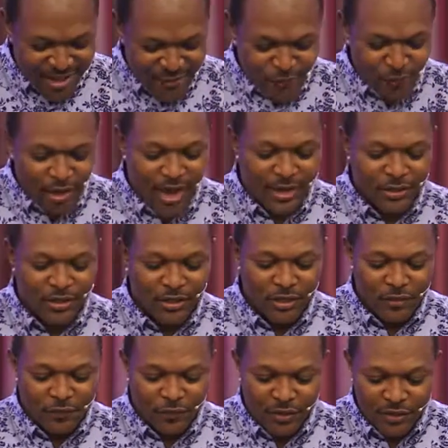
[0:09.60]
For I
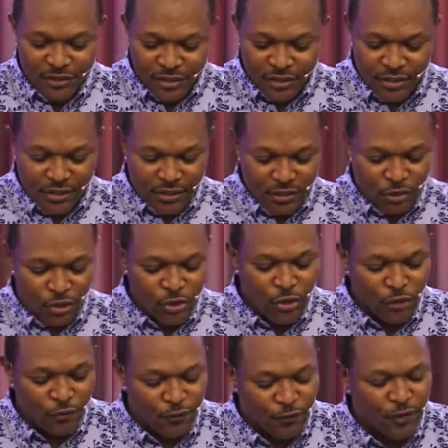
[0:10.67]
delivered to
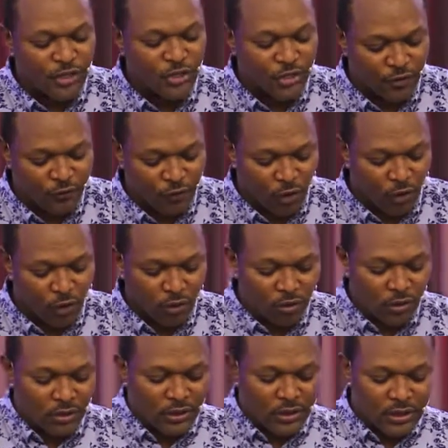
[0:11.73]
you first of
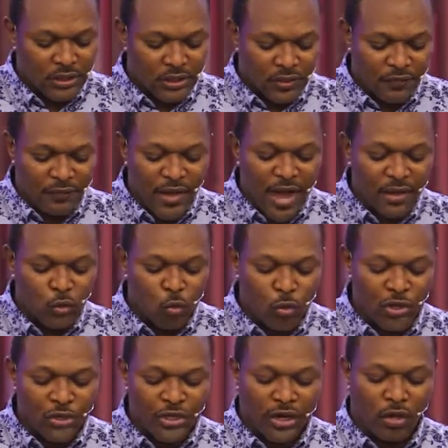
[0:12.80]
all that
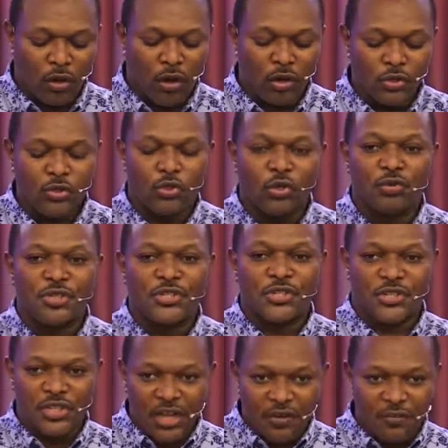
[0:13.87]
which I also
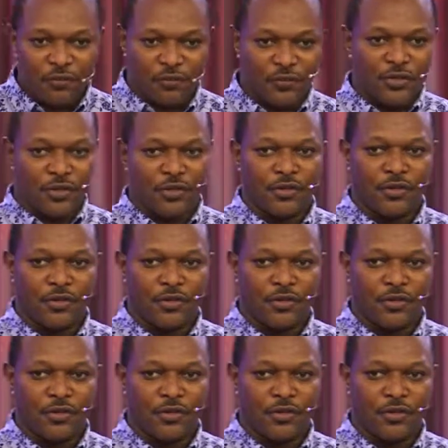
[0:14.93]
received.